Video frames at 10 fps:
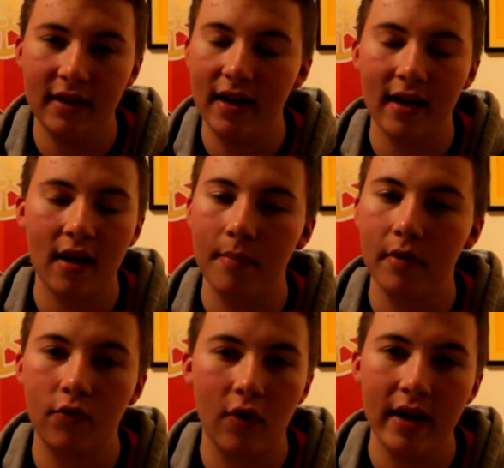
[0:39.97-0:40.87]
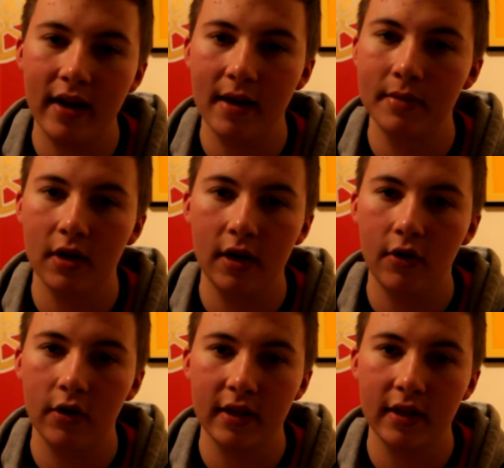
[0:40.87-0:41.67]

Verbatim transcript: He'd had a couple of great games earlier on